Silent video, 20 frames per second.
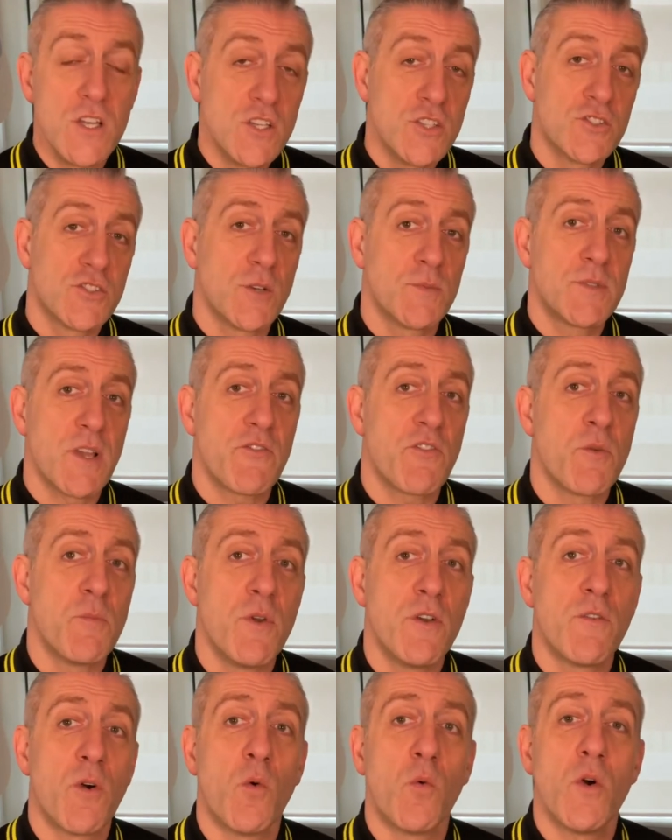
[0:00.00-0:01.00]
Subject
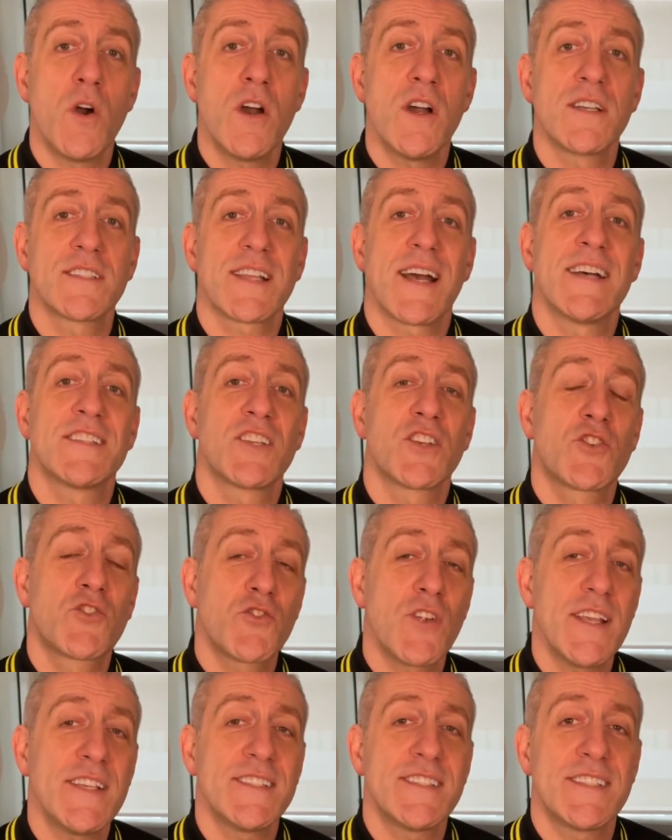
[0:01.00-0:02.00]
removal works as a
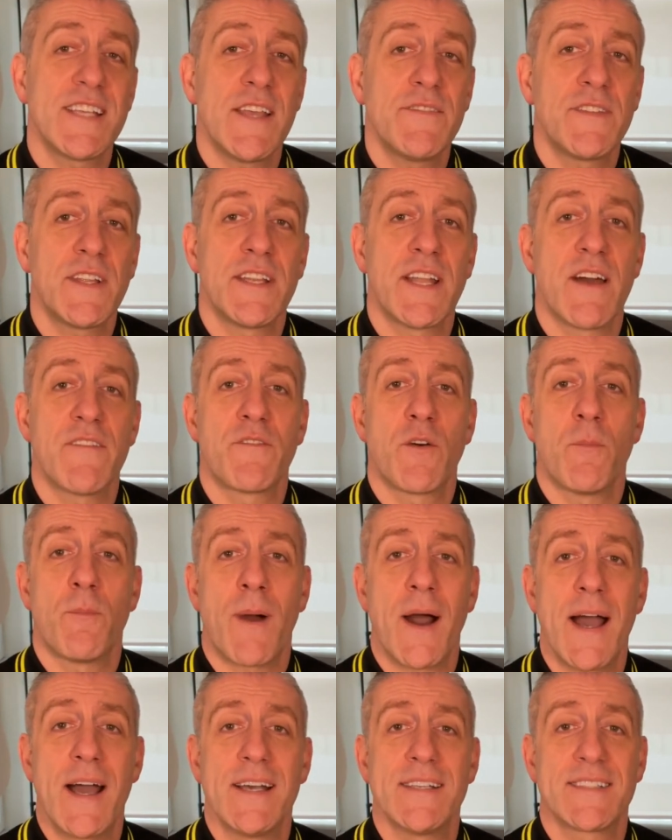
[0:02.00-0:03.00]
great safety net for
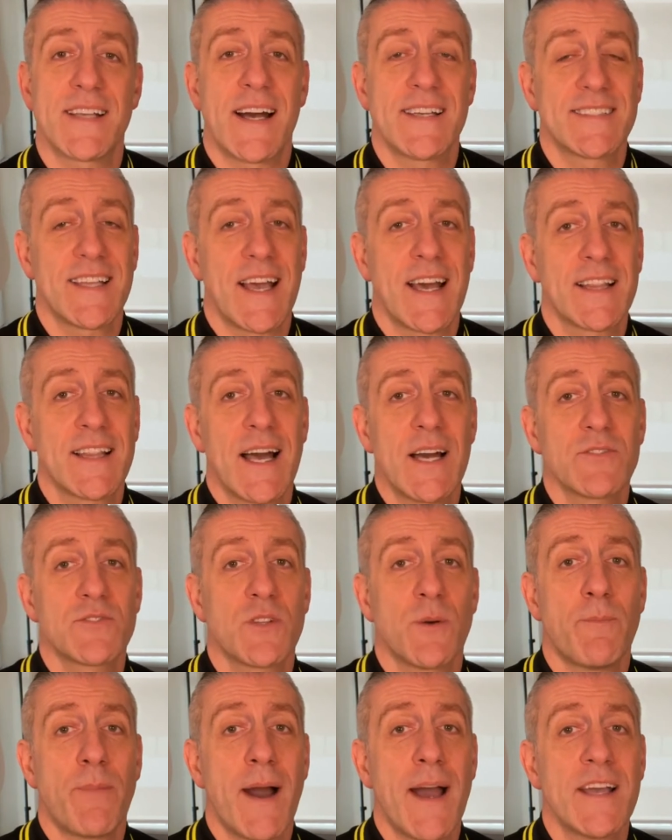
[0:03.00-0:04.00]
buyers as it allows
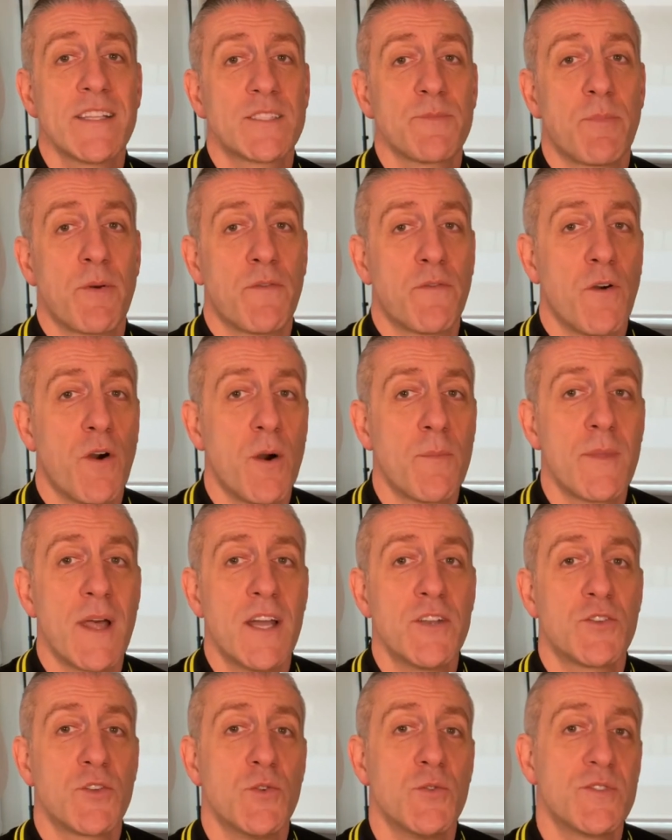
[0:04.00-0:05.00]
the buyer to perform
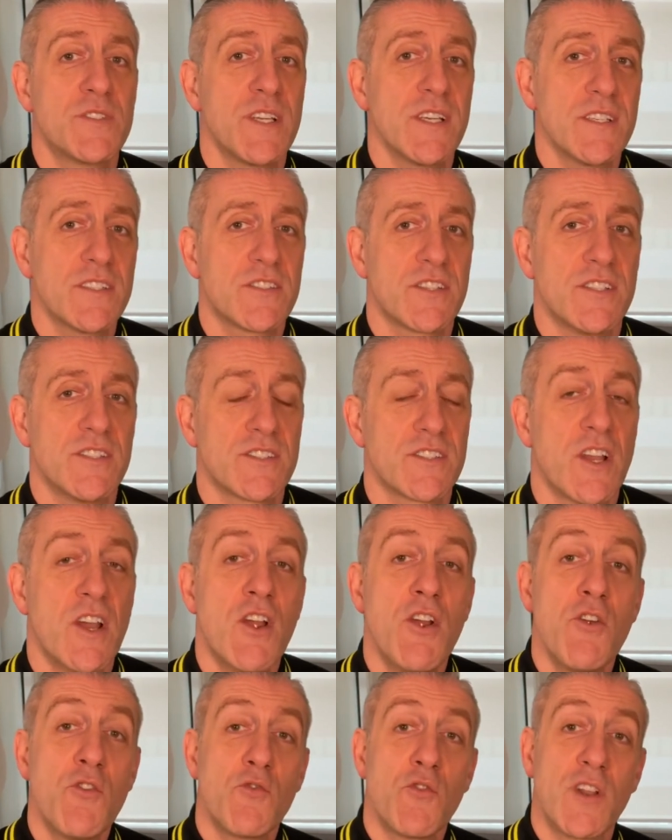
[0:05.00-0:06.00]
their due diligence
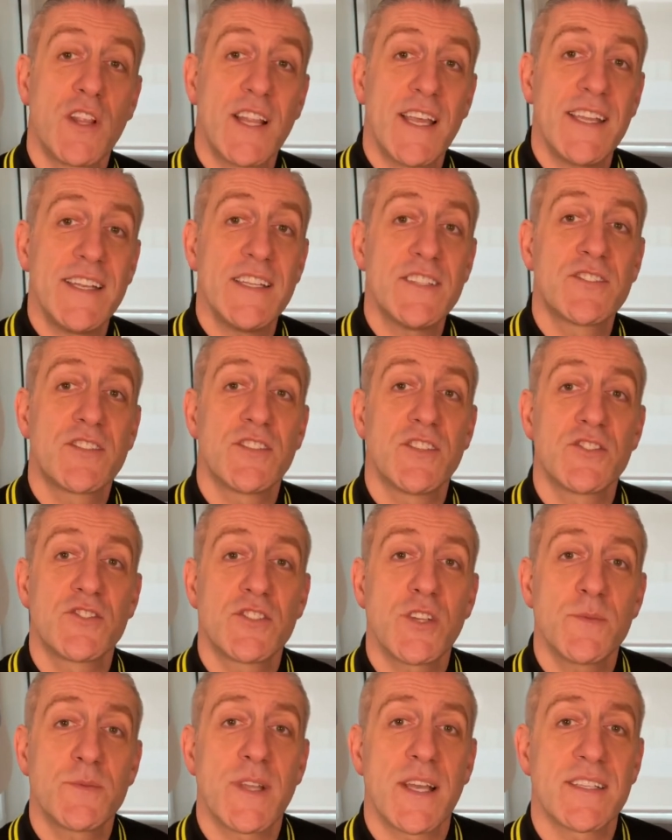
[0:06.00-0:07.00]
related to the
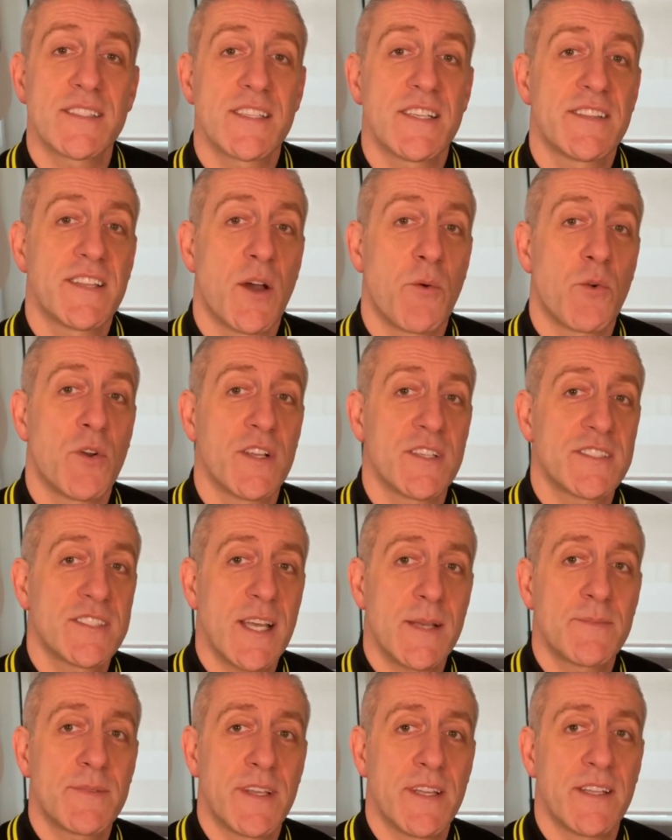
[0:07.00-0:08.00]
subjects that were
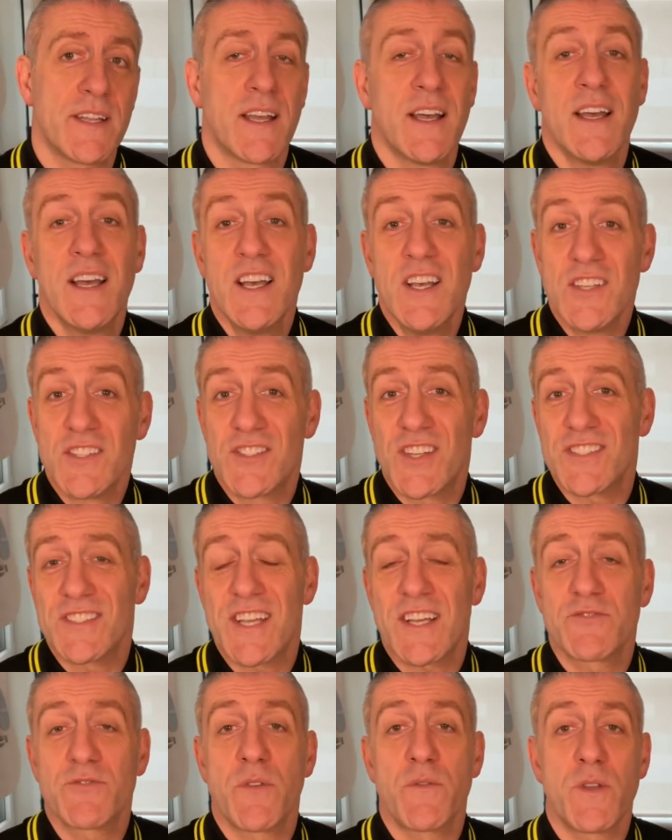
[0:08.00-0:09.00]
accepted, such
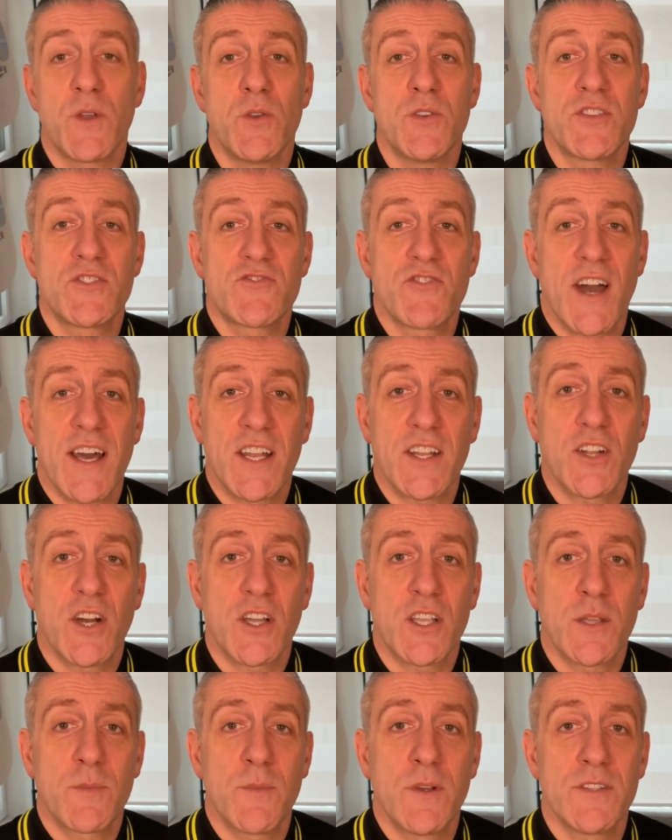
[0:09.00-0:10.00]
as reviewing strata
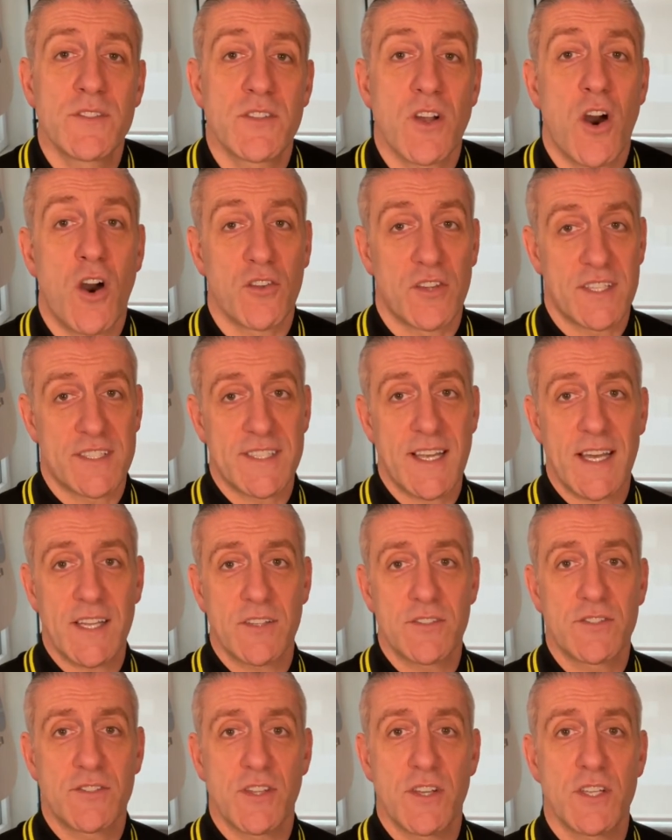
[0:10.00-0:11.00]
documents or the
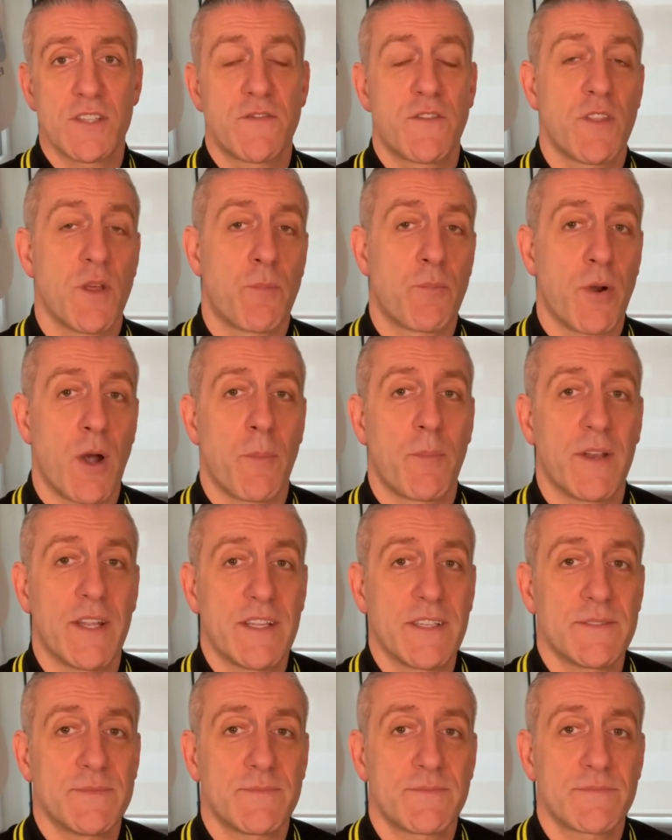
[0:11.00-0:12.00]
title search for the property.